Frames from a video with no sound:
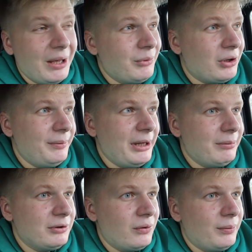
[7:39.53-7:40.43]
I'm not gonna be
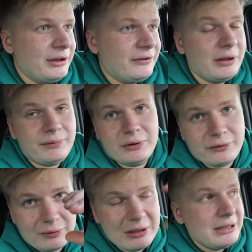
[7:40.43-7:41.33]
able to do myself,
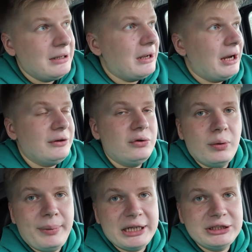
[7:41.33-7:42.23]
because I do
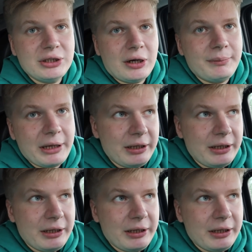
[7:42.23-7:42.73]
a bad job.